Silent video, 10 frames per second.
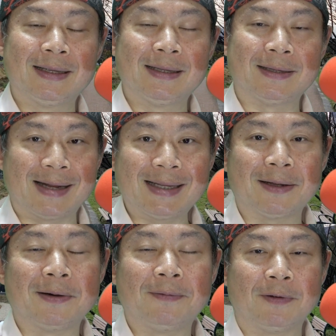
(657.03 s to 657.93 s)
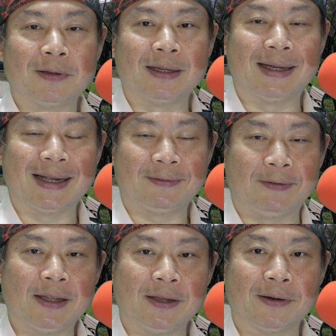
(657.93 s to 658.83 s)
So that's all for today's
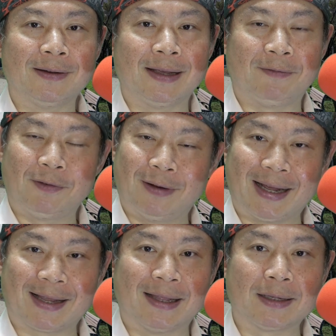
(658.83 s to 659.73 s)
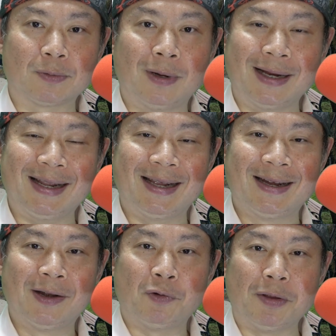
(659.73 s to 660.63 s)
video. If you like this one,
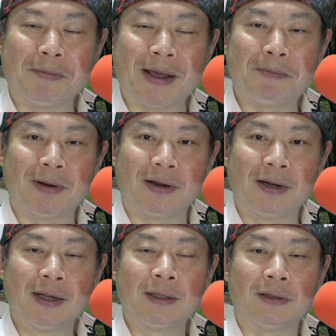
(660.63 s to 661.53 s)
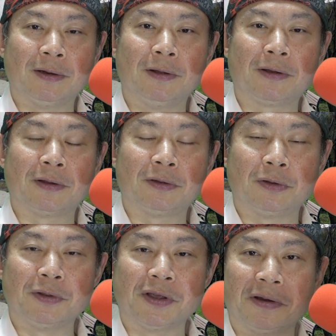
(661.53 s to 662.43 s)
remember to look
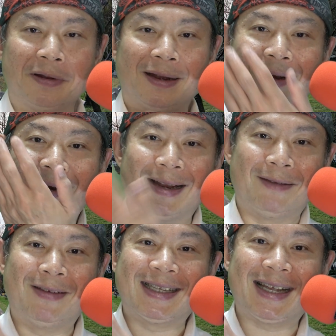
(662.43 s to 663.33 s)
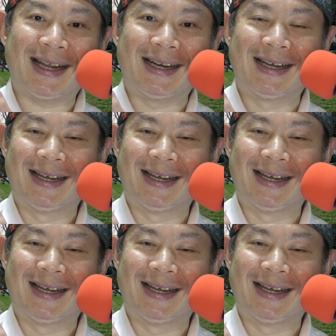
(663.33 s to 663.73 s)
to your left-hand side.